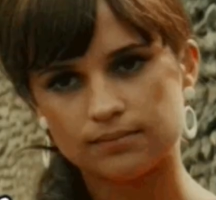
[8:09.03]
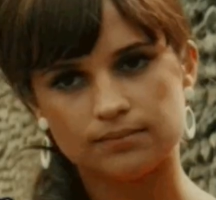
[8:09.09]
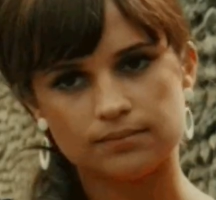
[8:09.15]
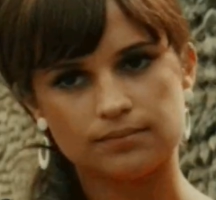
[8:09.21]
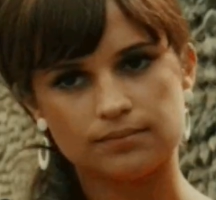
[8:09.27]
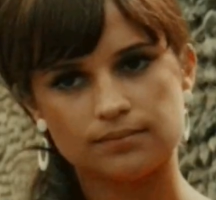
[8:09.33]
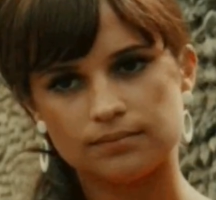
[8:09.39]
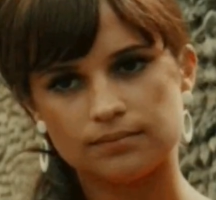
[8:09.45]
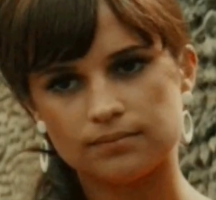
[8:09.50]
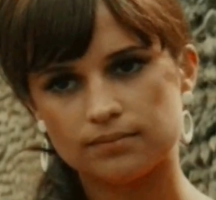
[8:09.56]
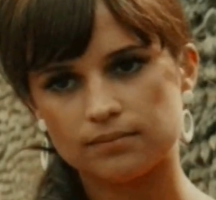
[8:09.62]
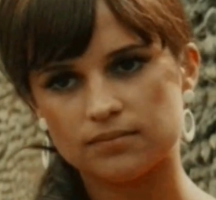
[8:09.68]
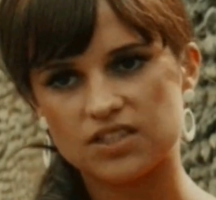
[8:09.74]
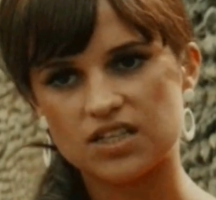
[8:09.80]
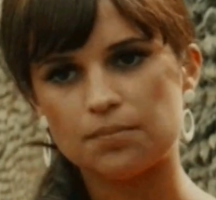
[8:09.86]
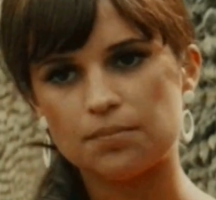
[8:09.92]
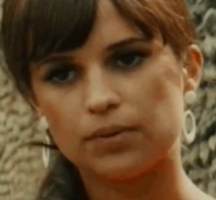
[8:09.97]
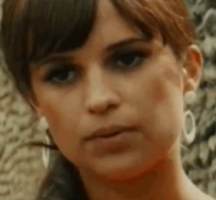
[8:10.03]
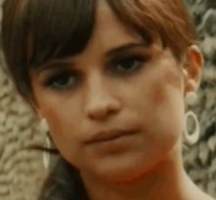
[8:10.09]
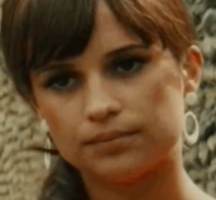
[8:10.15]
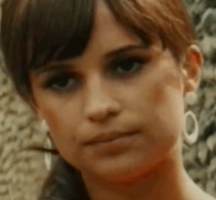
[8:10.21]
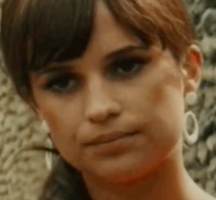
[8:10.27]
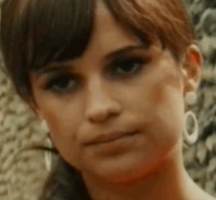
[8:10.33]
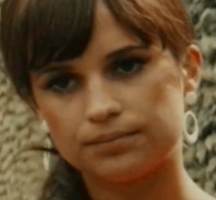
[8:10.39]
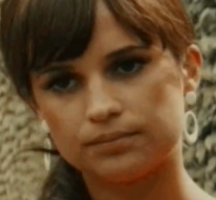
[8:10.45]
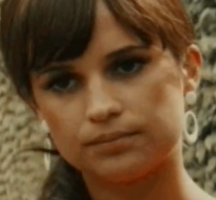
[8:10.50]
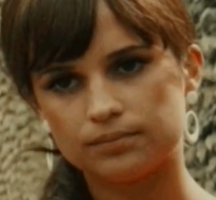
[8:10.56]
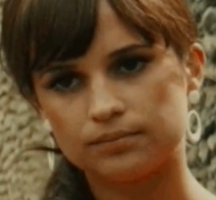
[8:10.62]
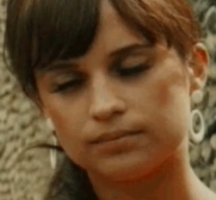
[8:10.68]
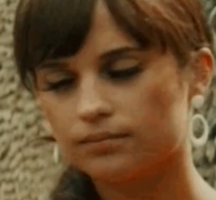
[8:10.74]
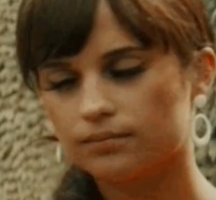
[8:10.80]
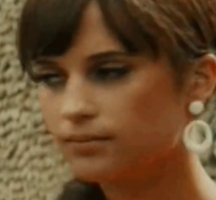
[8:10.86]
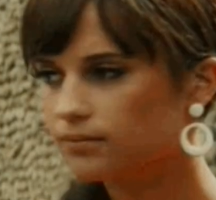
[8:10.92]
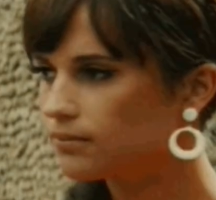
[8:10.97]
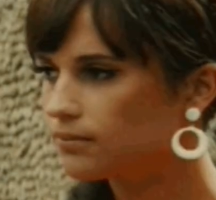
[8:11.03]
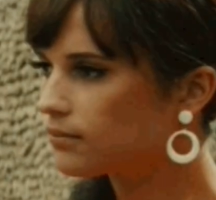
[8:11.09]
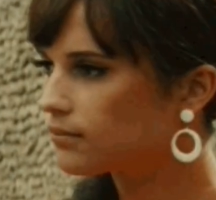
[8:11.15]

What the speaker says: like button and subscribe so you don't miss our